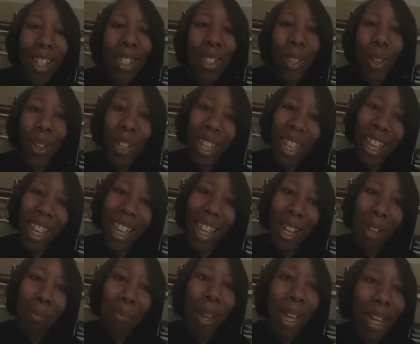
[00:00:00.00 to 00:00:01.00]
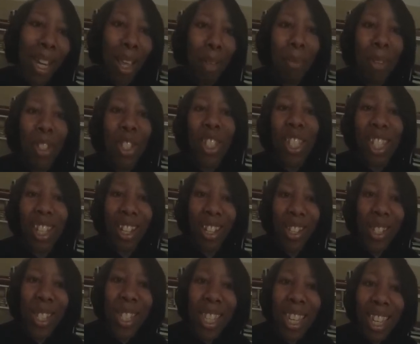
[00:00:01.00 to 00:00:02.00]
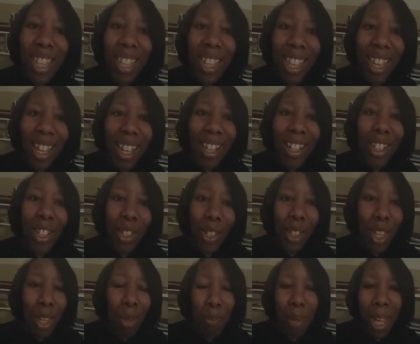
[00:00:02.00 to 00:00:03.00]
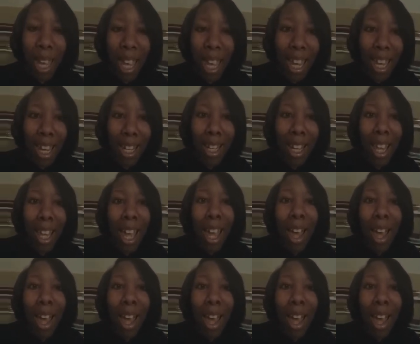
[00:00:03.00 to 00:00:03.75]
So again, my name is Chelselia Cookie Payne,